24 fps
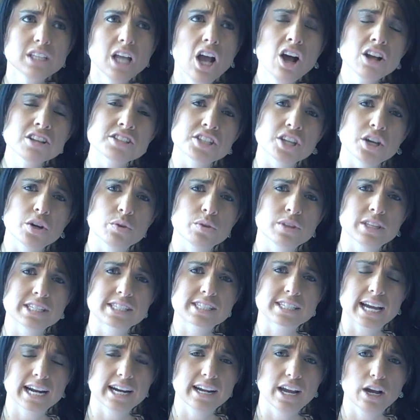also,
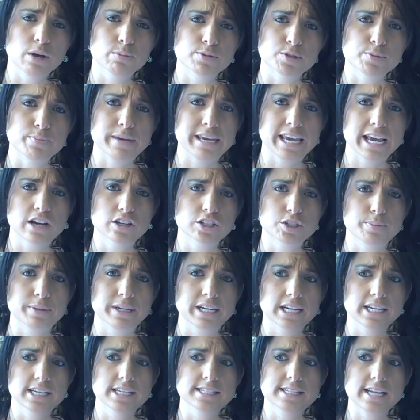this kind of helps me out
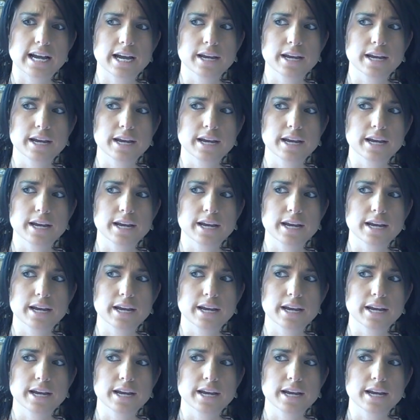because